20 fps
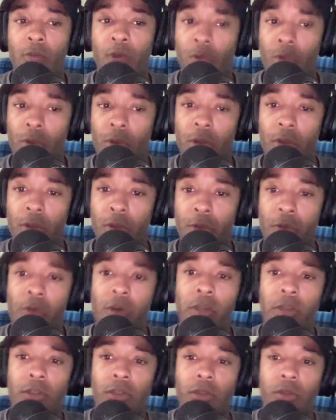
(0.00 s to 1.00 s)
We were in their
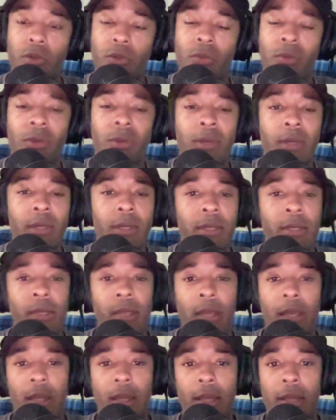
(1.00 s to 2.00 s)
red zone,
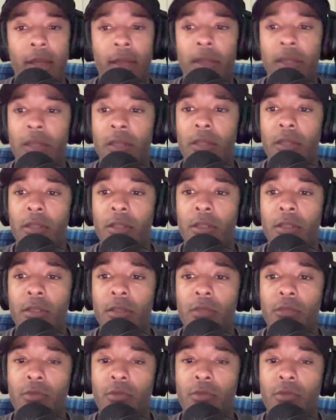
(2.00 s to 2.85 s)
and he